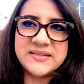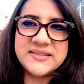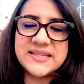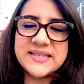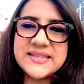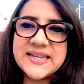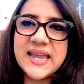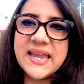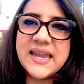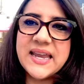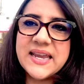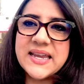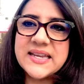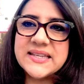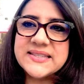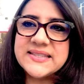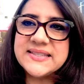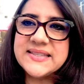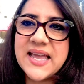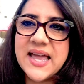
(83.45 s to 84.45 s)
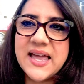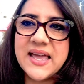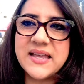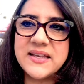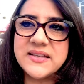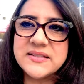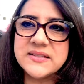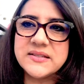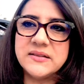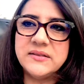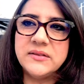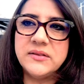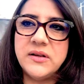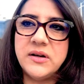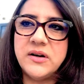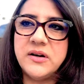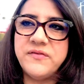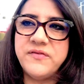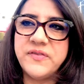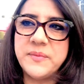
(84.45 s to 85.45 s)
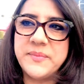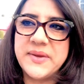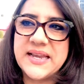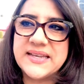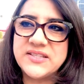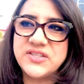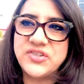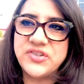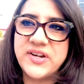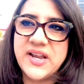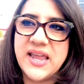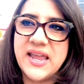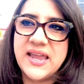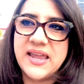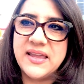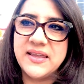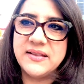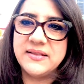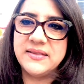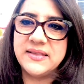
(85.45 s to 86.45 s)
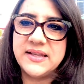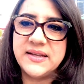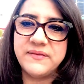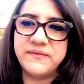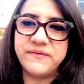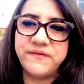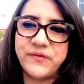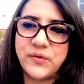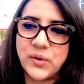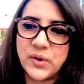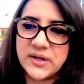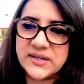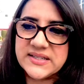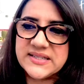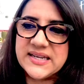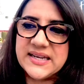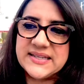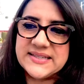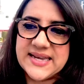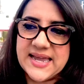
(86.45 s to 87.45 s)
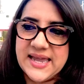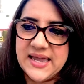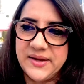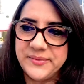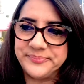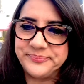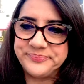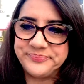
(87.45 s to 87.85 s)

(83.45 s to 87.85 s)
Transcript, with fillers: Today it says, Learn from yesterday, live for today